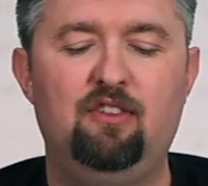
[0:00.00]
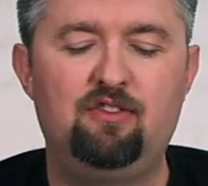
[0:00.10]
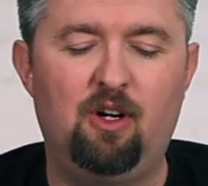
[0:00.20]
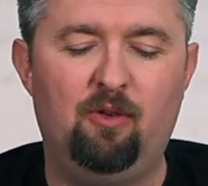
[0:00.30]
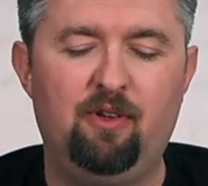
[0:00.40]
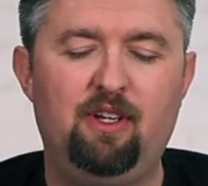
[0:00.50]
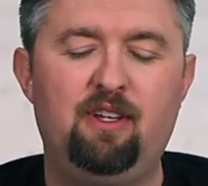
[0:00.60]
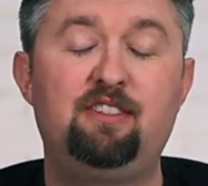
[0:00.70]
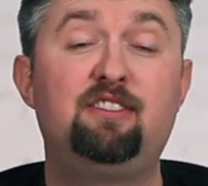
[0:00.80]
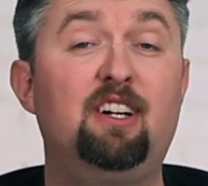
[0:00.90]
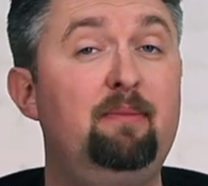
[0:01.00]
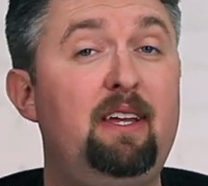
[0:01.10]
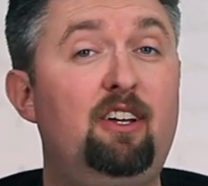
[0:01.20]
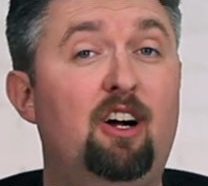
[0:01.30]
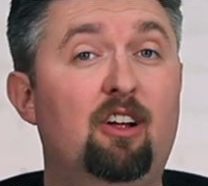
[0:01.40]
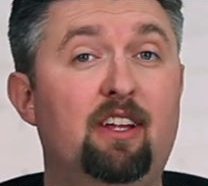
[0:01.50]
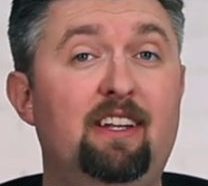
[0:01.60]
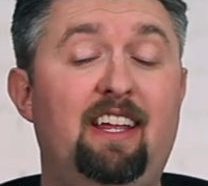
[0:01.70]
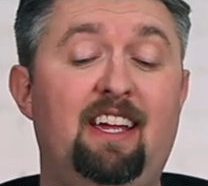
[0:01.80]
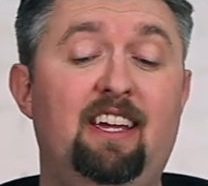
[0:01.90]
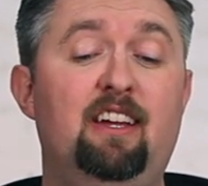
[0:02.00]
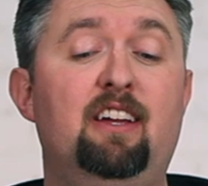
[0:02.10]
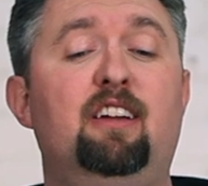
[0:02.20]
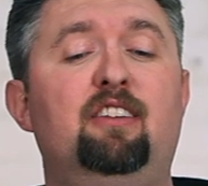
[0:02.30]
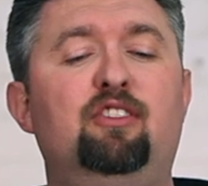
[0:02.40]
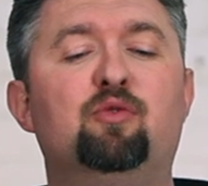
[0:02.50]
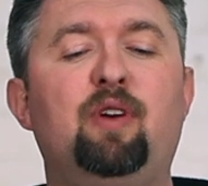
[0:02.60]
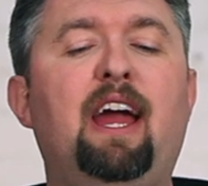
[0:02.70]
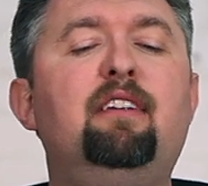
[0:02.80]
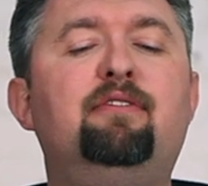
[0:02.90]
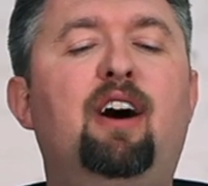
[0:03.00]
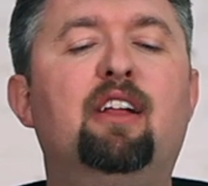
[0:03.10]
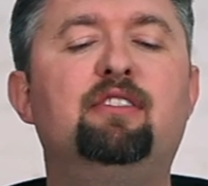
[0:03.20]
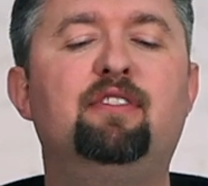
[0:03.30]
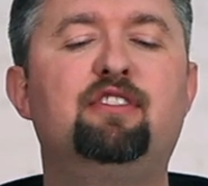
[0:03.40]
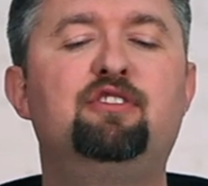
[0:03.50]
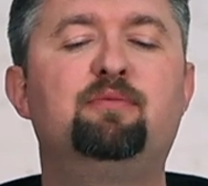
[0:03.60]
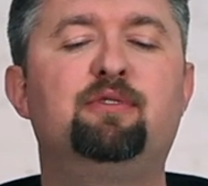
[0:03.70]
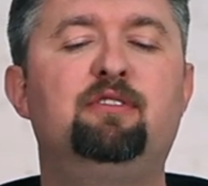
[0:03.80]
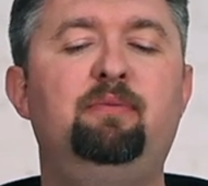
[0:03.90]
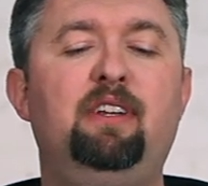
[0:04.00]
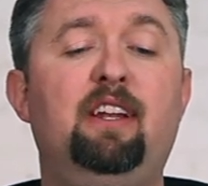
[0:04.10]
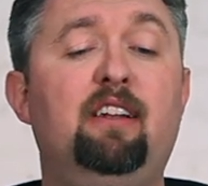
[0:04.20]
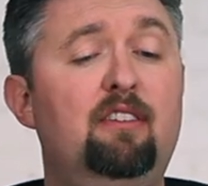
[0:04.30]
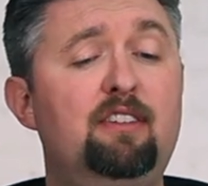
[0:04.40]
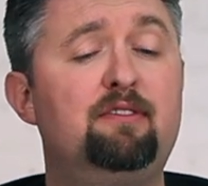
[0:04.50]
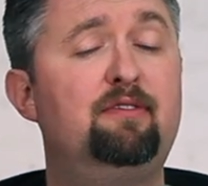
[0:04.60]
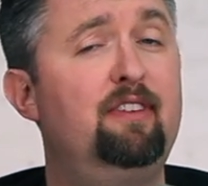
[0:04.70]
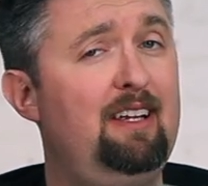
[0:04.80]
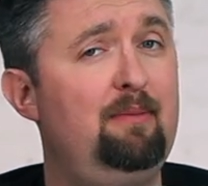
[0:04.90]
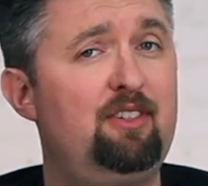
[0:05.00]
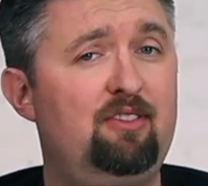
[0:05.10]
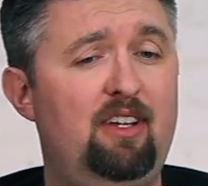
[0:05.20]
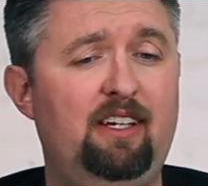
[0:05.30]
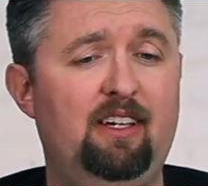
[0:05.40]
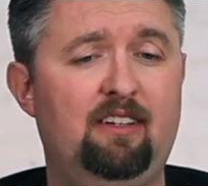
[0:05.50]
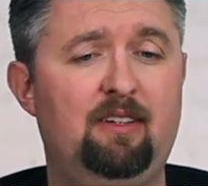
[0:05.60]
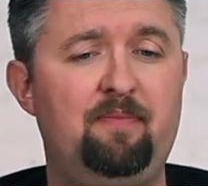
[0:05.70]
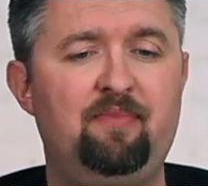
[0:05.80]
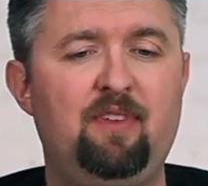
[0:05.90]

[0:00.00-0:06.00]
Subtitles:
So, some may call it the grandfather of the Super Speed. It looks very much like it.